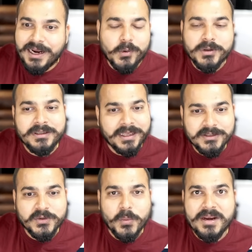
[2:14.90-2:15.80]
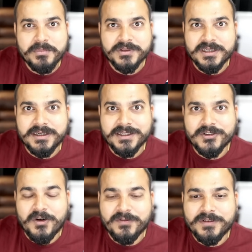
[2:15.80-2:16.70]
I don't think so
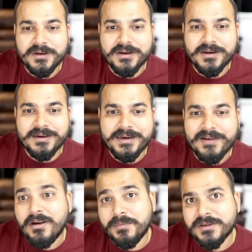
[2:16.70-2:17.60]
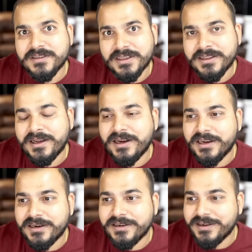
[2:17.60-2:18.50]
1% of the developers in
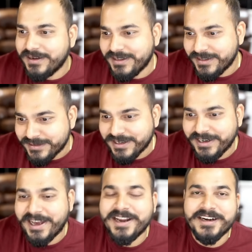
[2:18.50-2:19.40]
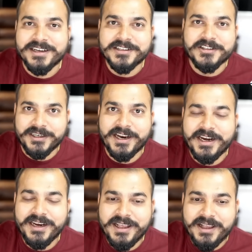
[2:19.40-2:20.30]
the in this entire industry,
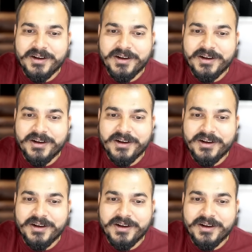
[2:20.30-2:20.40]
right,